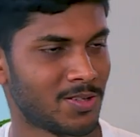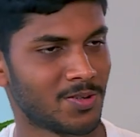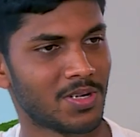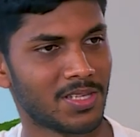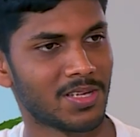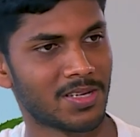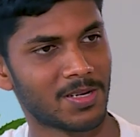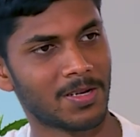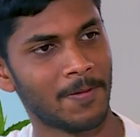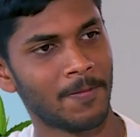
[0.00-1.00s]
So I think
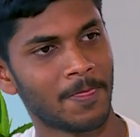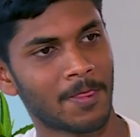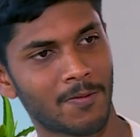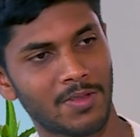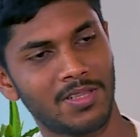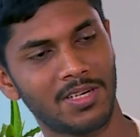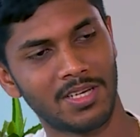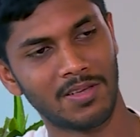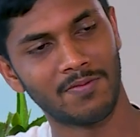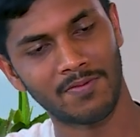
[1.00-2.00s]
with
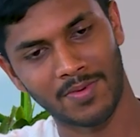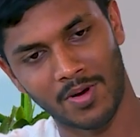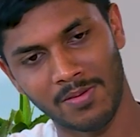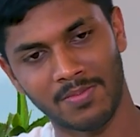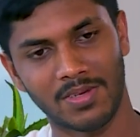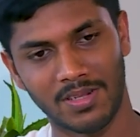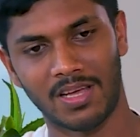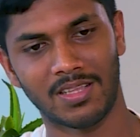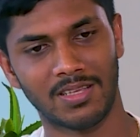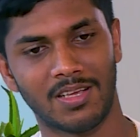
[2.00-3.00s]
the
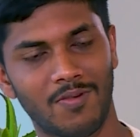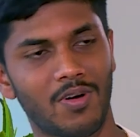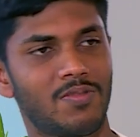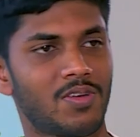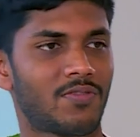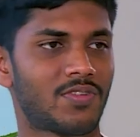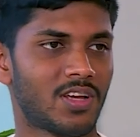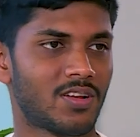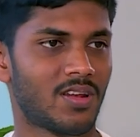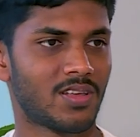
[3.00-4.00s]
evolving of
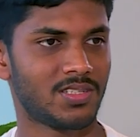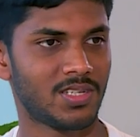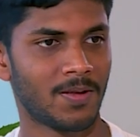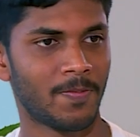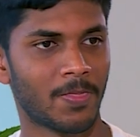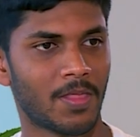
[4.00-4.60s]
technology